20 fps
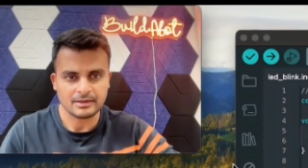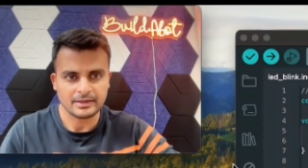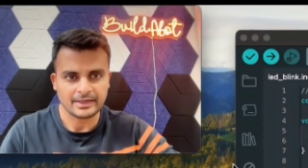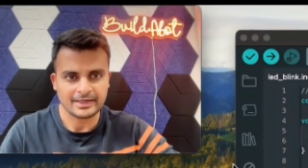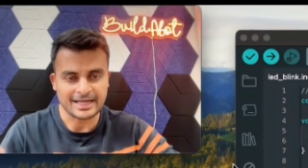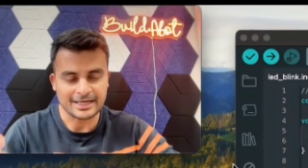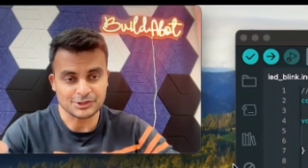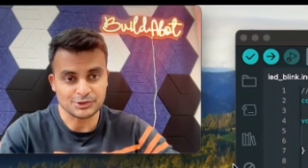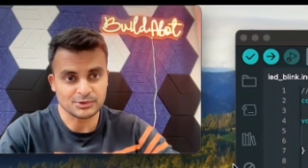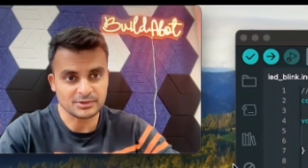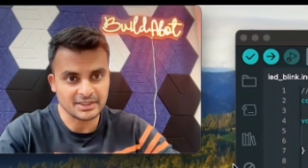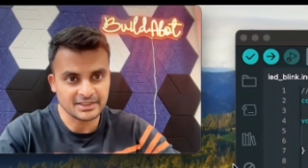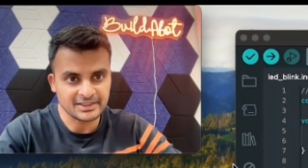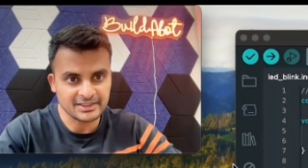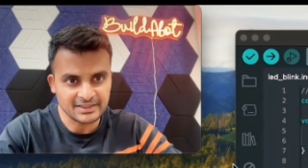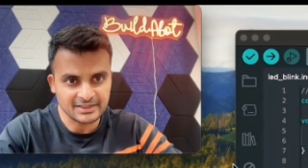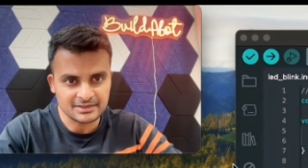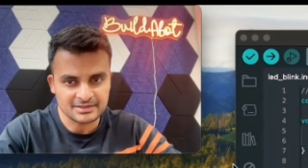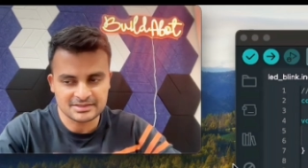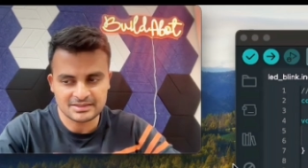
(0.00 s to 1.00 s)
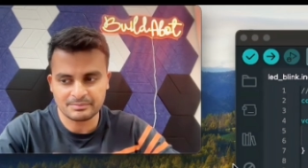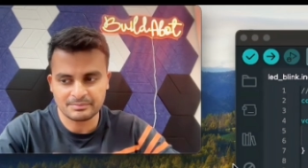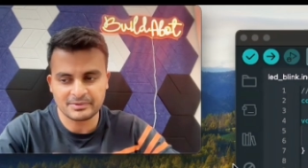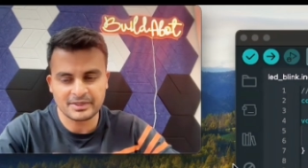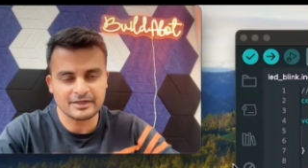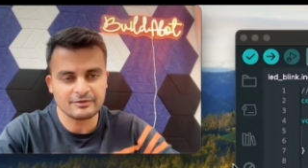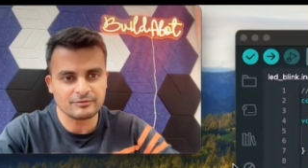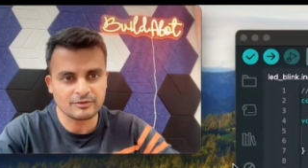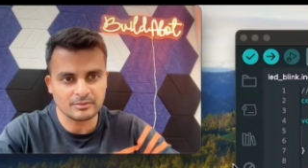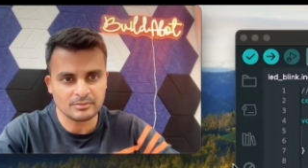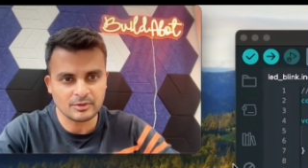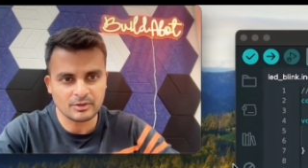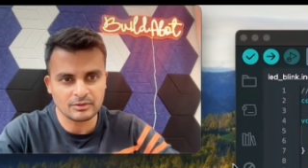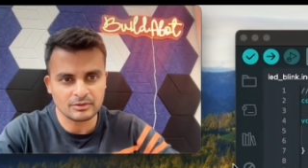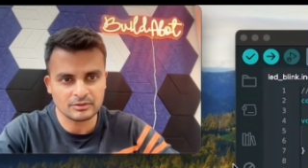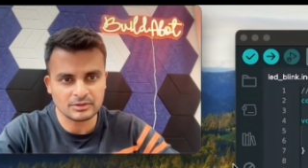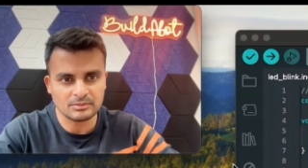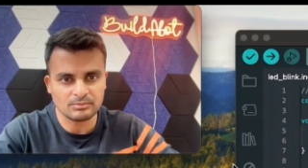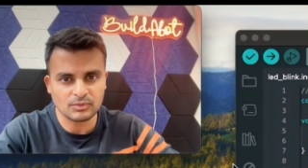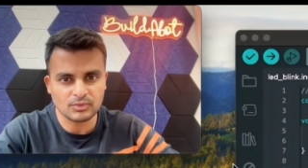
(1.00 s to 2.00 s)
an actual LED separate from
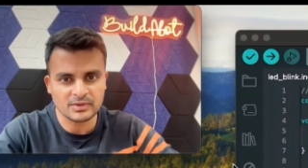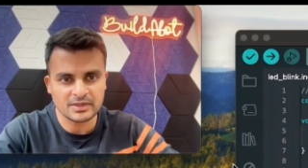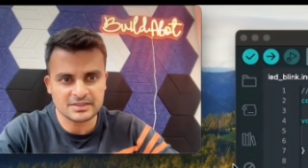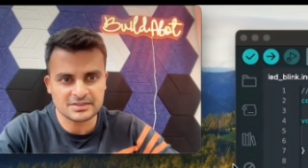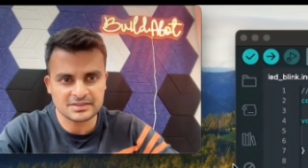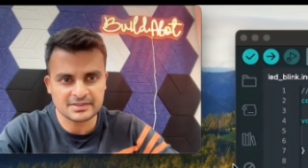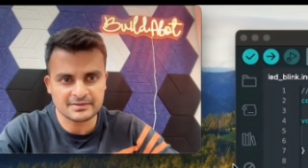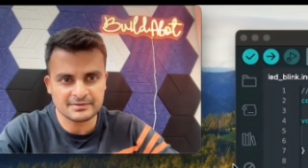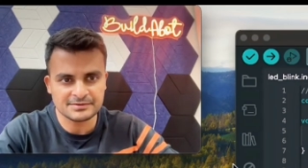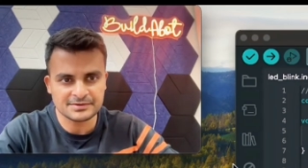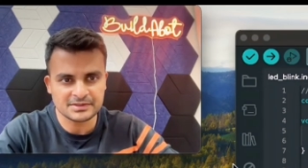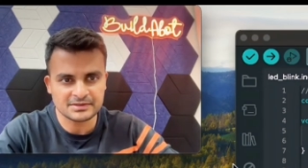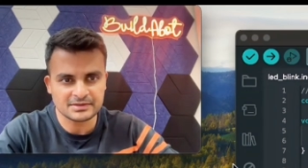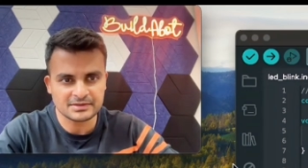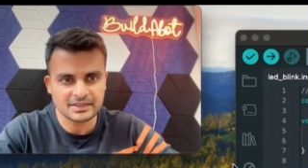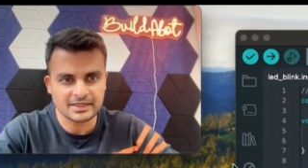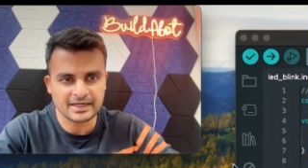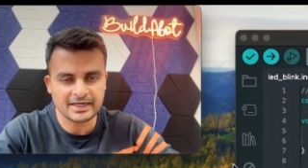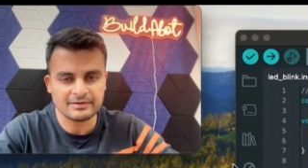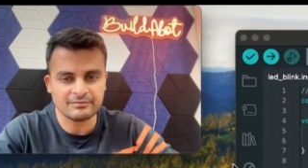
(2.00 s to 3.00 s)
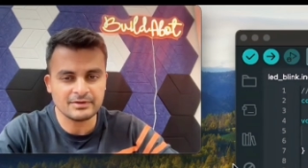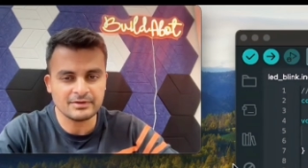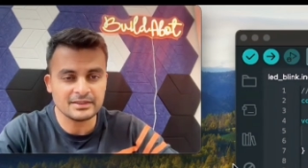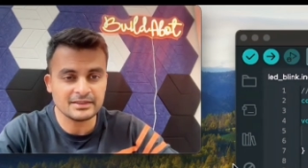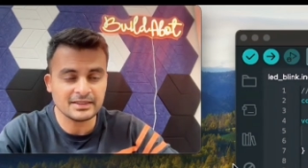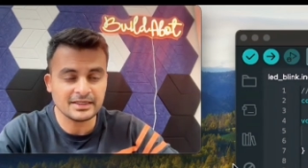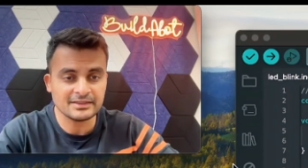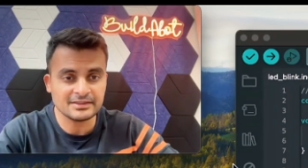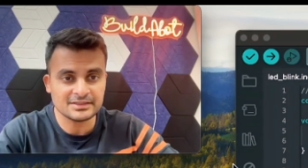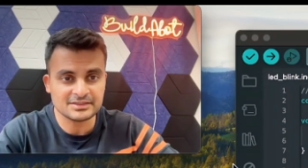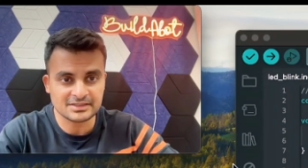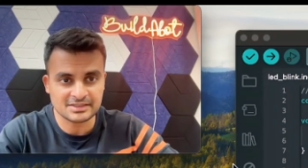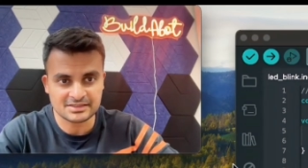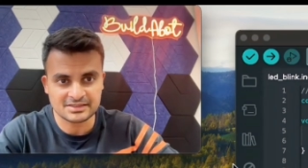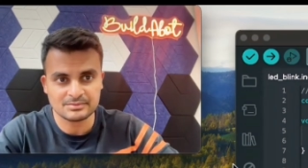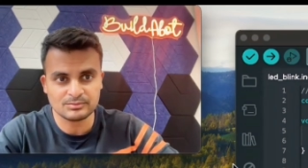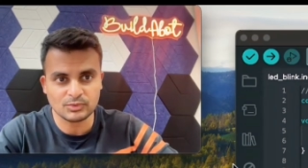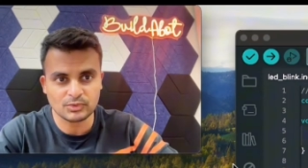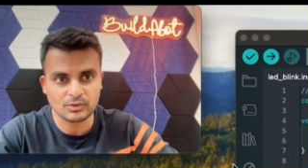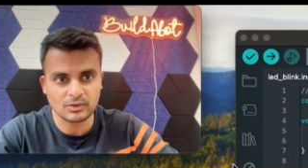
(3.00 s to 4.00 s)
the board itself, and we'll then discuss
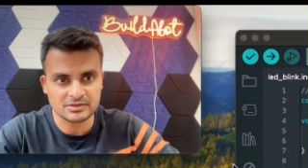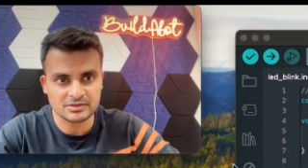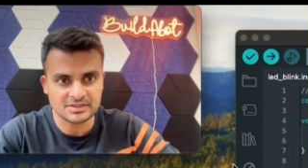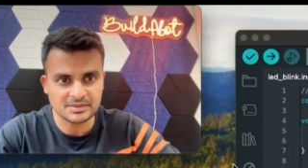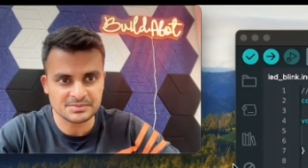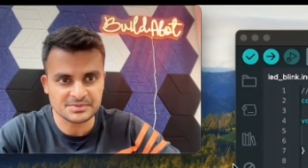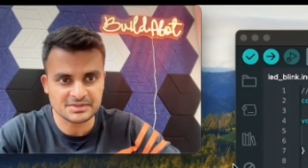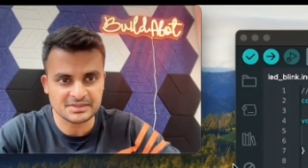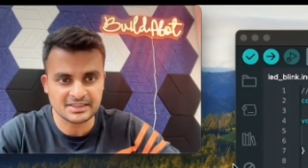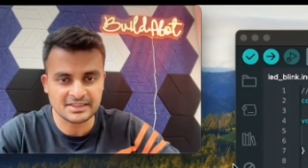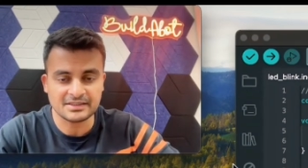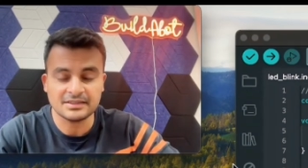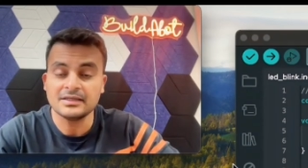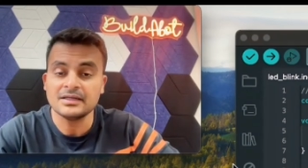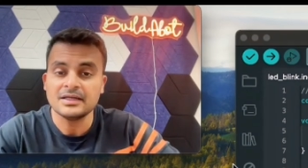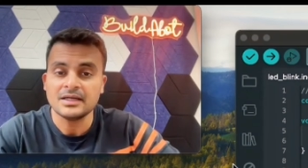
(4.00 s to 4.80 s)
some more concepts in there.